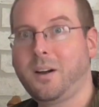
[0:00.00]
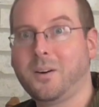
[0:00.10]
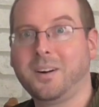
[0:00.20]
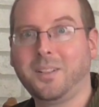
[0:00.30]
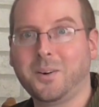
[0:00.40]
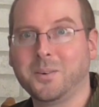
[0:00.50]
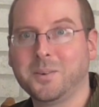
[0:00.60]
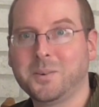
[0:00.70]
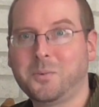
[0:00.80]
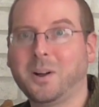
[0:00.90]
Oh, hello!
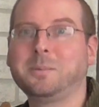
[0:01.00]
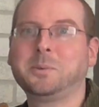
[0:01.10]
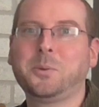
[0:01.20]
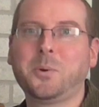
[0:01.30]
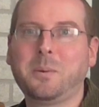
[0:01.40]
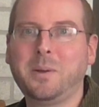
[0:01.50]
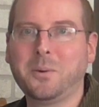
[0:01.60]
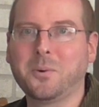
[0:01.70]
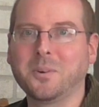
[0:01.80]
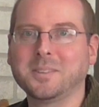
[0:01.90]
Welcome to the Real
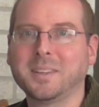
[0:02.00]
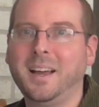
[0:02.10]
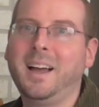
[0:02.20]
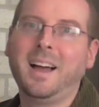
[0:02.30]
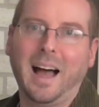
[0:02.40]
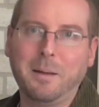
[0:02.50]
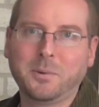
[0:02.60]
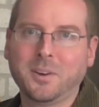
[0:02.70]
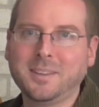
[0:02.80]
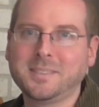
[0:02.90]
Bit Wars.
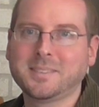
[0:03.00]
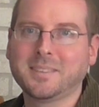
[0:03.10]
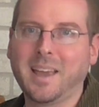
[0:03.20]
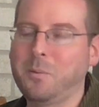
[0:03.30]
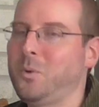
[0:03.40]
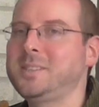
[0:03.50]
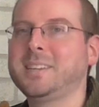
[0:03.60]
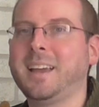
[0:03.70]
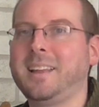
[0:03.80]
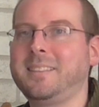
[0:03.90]
I'm Chris, and once
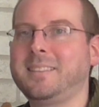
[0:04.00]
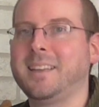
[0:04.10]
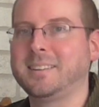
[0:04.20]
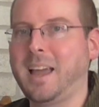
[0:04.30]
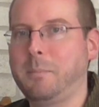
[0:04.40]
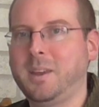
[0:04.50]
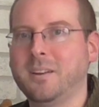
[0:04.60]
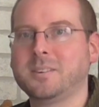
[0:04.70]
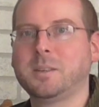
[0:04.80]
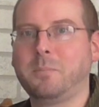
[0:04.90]
again, that time of
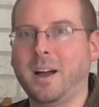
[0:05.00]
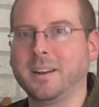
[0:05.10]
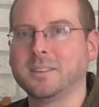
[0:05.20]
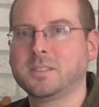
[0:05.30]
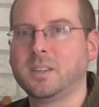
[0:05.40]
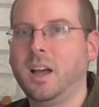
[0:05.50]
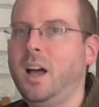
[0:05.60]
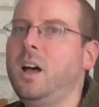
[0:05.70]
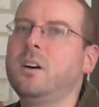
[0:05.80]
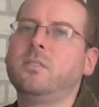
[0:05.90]
year is upon us.
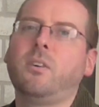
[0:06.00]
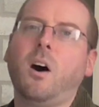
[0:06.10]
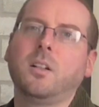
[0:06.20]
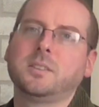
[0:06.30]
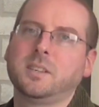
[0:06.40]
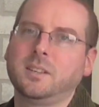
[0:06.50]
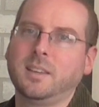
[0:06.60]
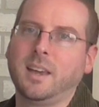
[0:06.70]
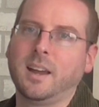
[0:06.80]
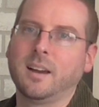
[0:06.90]
Fall is in
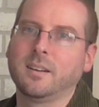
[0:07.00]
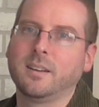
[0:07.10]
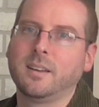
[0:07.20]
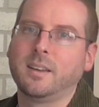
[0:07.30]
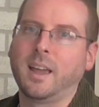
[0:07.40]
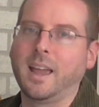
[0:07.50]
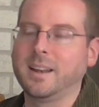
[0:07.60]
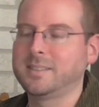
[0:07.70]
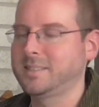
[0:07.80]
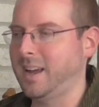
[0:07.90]
the air, and
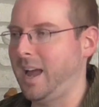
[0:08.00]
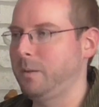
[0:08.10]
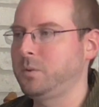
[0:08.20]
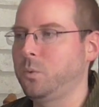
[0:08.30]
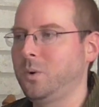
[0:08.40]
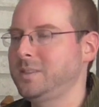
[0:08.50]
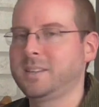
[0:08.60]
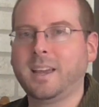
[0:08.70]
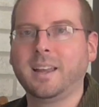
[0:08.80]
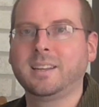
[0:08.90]
it's time to once
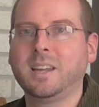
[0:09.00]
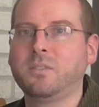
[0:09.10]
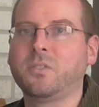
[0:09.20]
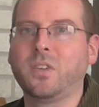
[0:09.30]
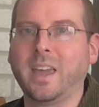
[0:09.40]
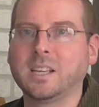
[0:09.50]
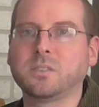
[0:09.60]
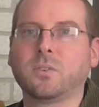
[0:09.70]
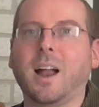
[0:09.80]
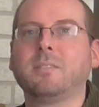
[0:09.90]
again give thanks
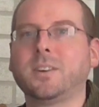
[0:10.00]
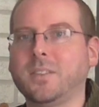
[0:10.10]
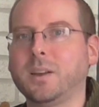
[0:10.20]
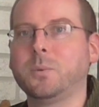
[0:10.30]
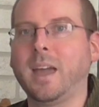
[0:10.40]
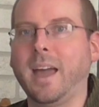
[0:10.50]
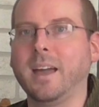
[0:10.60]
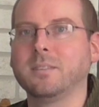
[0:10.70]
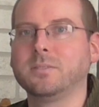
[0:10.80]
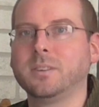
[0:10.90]
for everything we
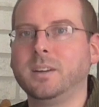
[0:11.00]
have.